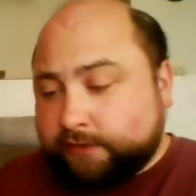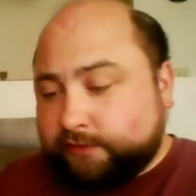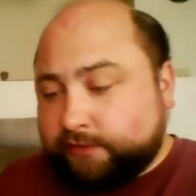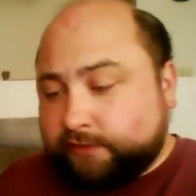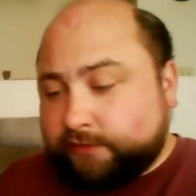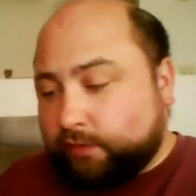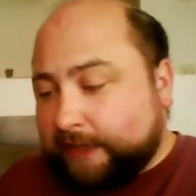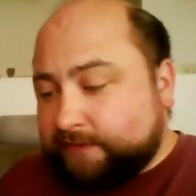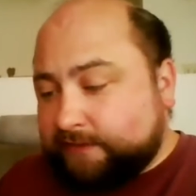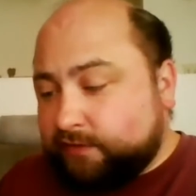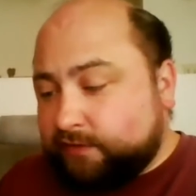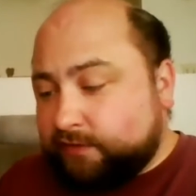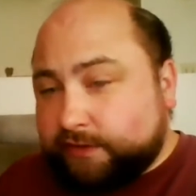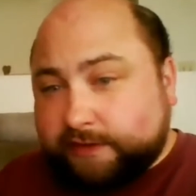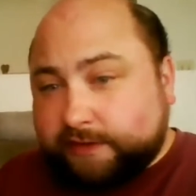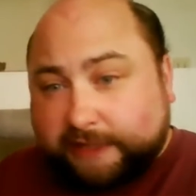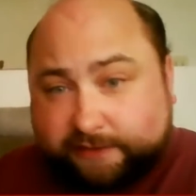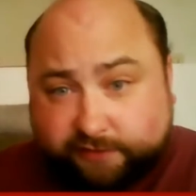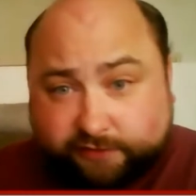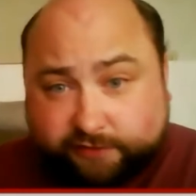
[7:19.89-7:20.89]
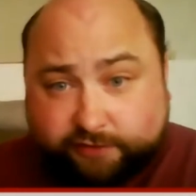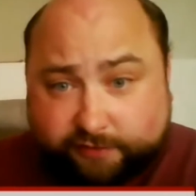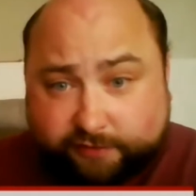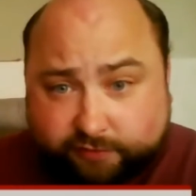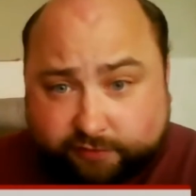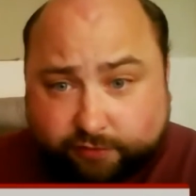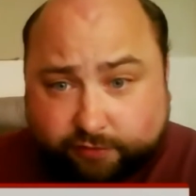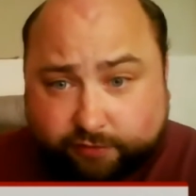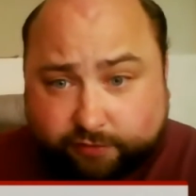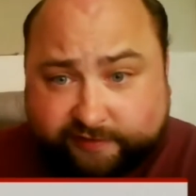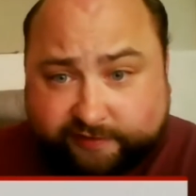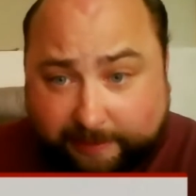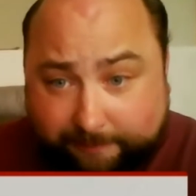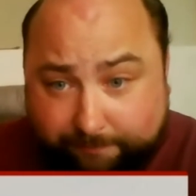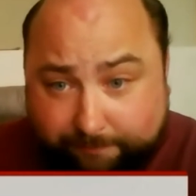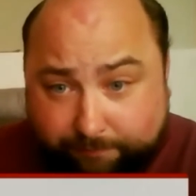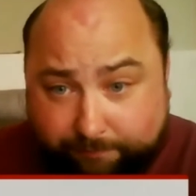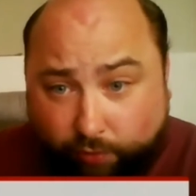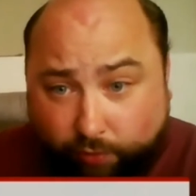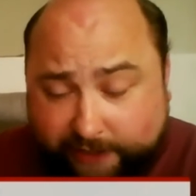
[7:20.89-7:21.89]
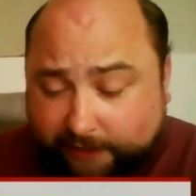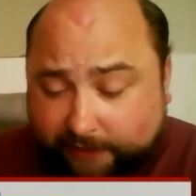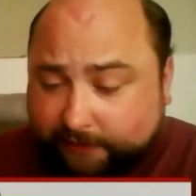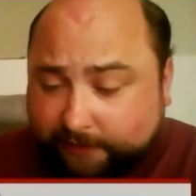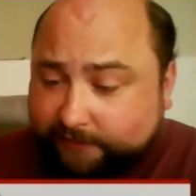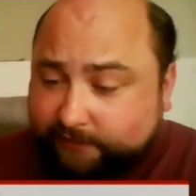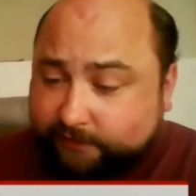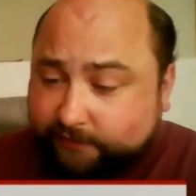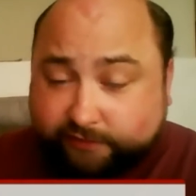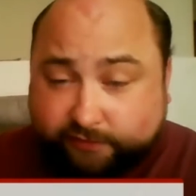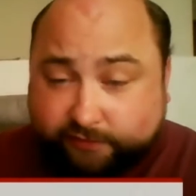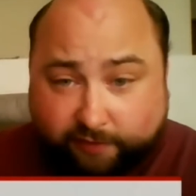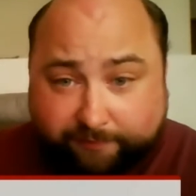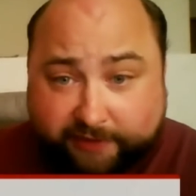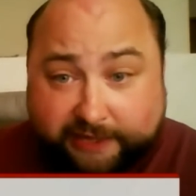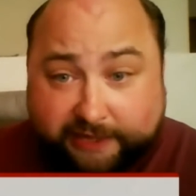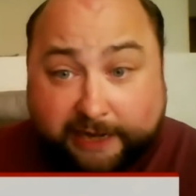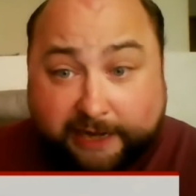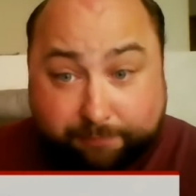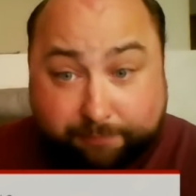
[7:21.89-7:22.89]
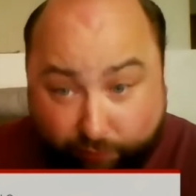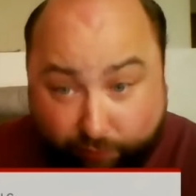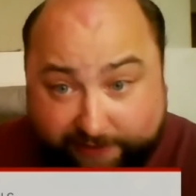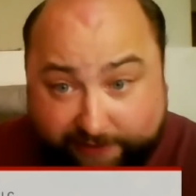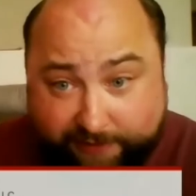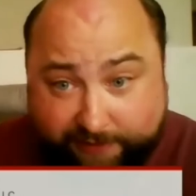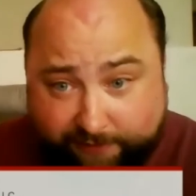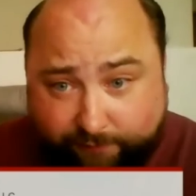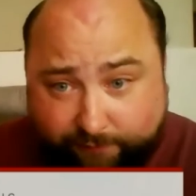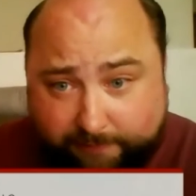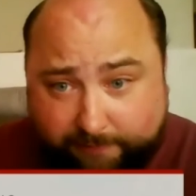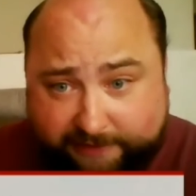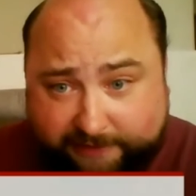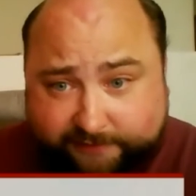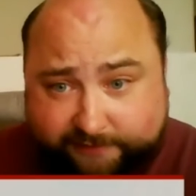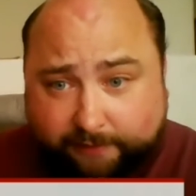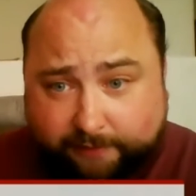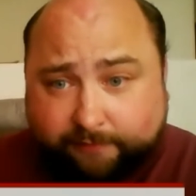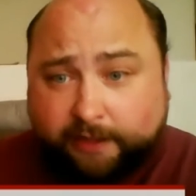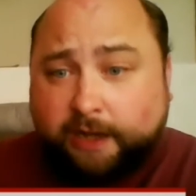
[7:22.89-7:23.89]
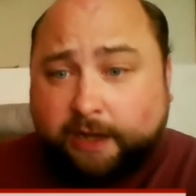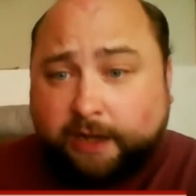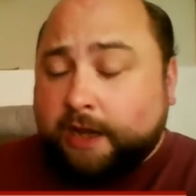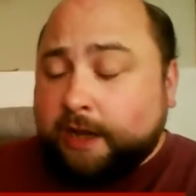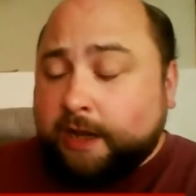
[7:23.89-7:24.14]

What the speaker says: So that's just a sample here. That's just something I printed for myself.